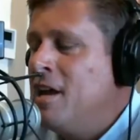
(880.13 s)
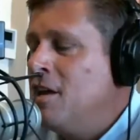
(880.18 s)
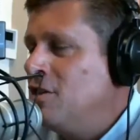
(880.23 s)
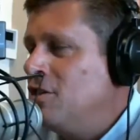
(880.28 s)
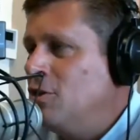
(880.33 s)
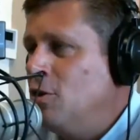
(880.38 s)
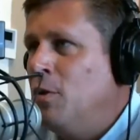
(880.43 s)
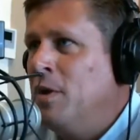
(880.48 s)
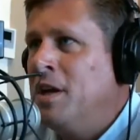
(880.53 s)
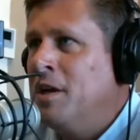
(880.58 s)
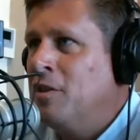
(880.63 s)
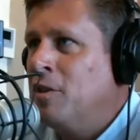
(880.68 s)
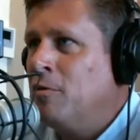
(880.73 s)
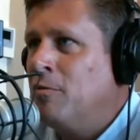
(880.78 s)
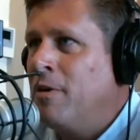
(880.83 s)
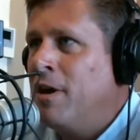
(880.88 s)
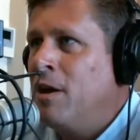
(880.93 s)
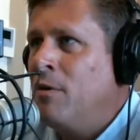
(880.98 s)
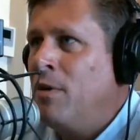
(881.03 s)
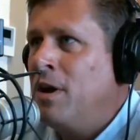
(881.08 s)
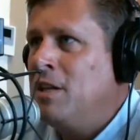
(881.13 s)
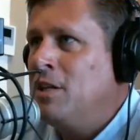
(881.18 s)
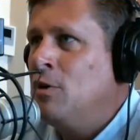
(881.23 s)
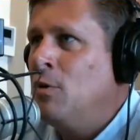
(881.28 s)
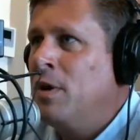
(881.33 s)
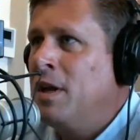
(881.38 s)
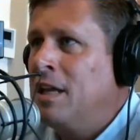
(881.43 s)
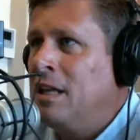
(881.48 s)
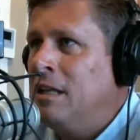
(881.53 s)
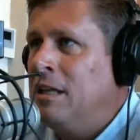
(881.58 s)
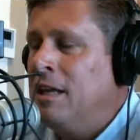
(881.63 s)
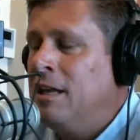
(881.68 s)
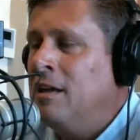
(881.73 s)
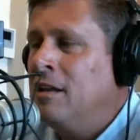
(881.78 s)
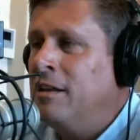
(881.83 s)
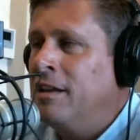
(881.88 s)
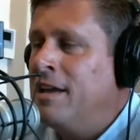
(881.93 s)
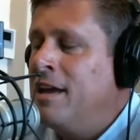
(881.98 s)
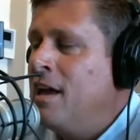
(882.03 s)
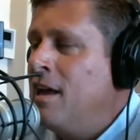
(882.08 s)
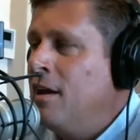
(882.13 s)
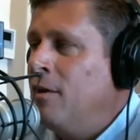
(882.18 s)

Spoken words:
doing it the right way, doing it legally.